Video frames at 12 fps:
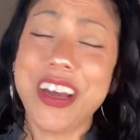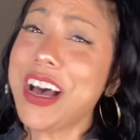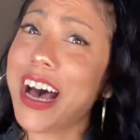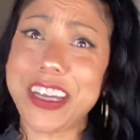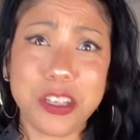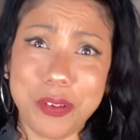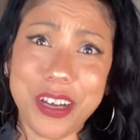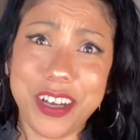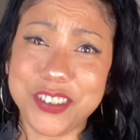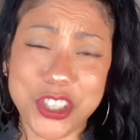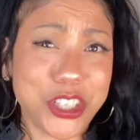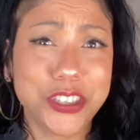hiding behind
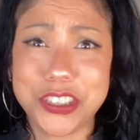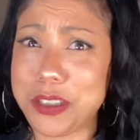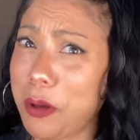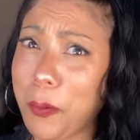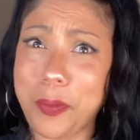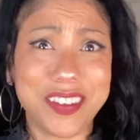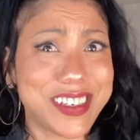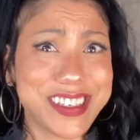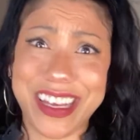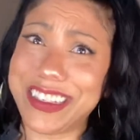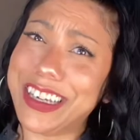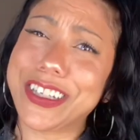the church and the pulpit and this,
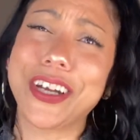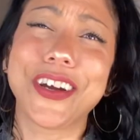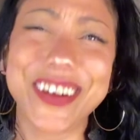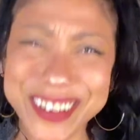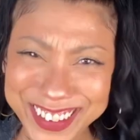that, the other,